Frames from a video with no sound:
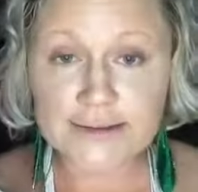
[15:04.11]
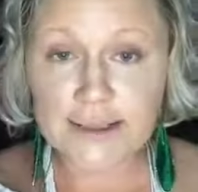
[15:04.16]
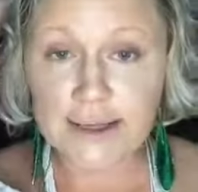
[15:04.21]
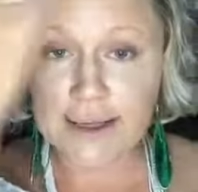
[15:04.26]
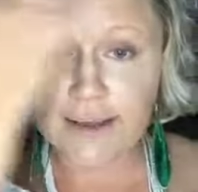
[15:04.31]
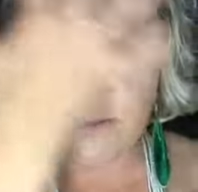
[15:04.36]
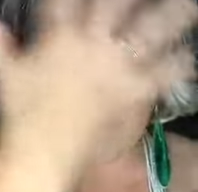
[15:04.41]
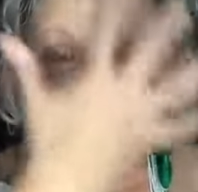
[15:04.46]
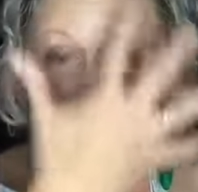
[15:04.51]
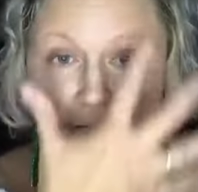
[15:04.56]

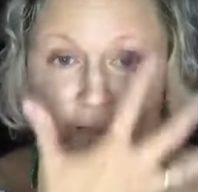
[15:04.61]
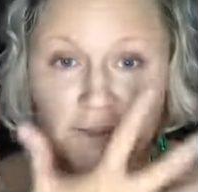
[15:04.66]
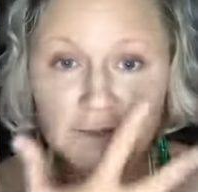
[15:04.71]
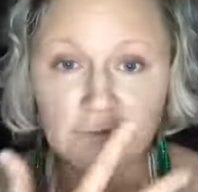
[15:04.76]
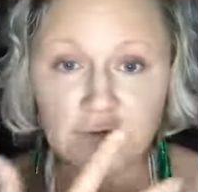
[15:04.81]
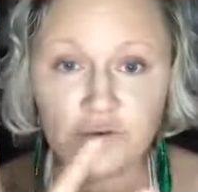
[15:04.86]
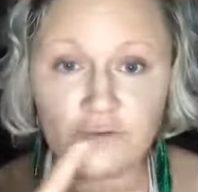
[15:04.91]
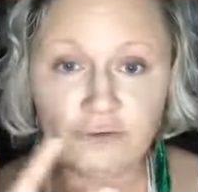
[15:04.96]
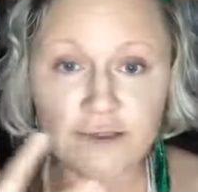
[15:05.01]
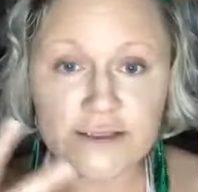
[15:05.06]
and the rest of
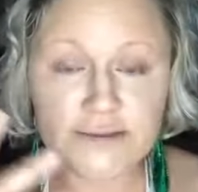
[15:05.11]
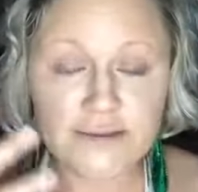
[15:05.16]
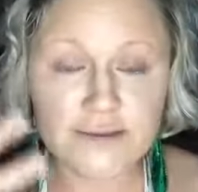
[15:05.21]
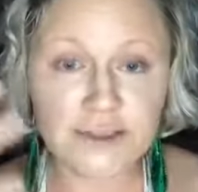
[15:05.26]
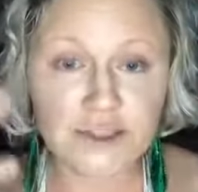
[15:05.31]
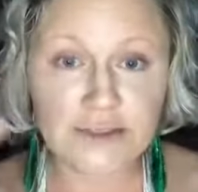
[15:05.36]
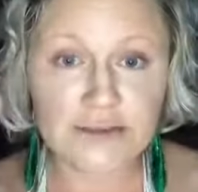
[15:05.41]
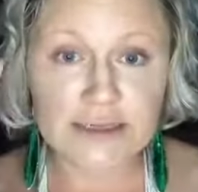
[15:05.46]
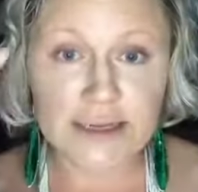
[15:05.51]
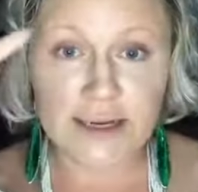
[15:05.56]
your face is
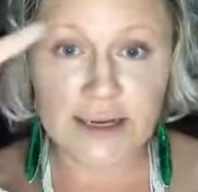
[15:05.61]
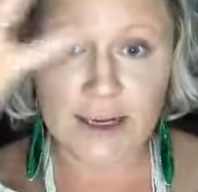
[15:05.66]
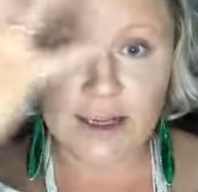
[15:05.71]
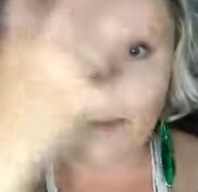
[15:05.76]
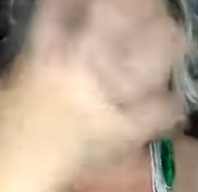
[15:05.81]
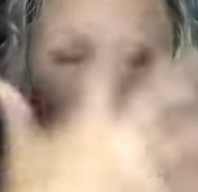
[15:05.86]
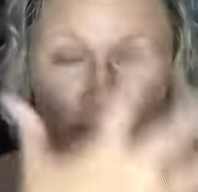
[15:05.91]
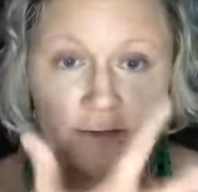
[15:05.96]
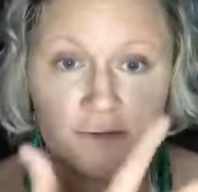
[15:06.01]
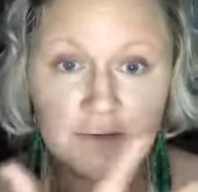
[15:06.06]
just kind of
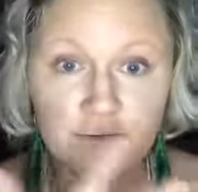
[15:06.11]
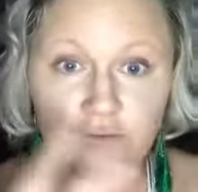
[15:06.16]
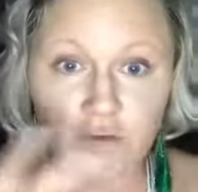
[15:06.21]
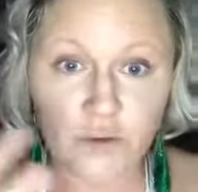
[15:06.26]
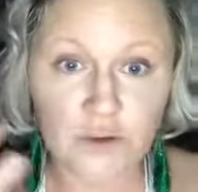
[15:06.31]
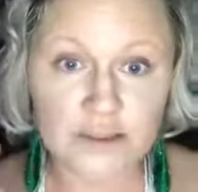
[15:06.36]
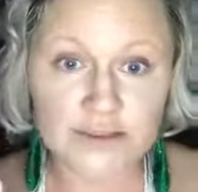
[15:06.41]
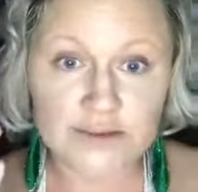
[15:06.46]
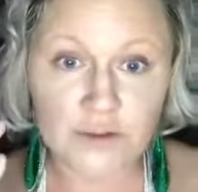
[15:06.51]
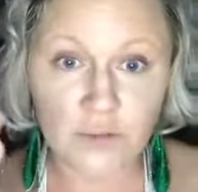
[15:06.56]
coming into
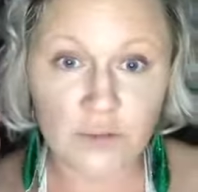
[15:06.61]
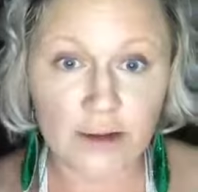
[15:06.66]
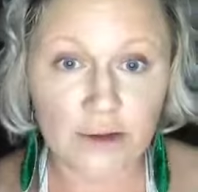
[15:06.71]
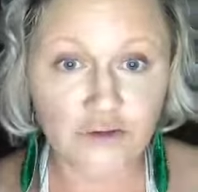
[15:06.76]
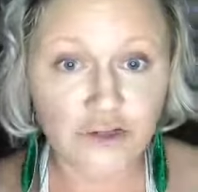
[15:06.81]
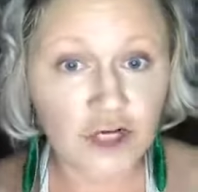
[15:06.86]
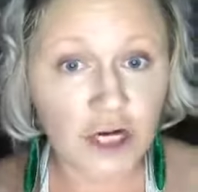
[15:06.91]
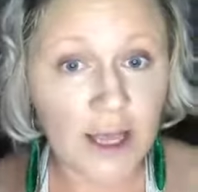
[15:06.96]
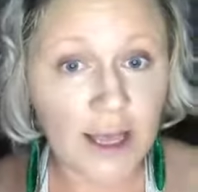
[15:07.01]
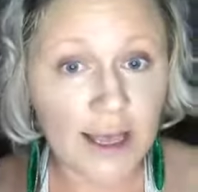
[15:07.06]
focus around
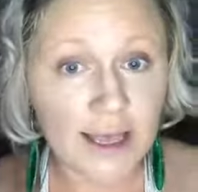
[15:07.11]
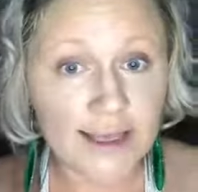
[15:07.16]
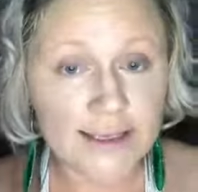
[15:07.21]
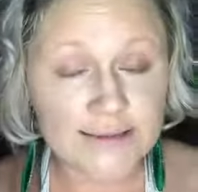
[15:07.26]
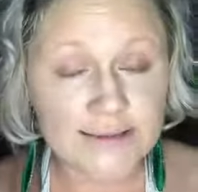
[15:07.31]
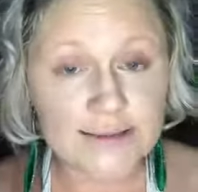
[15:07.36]
your eyes,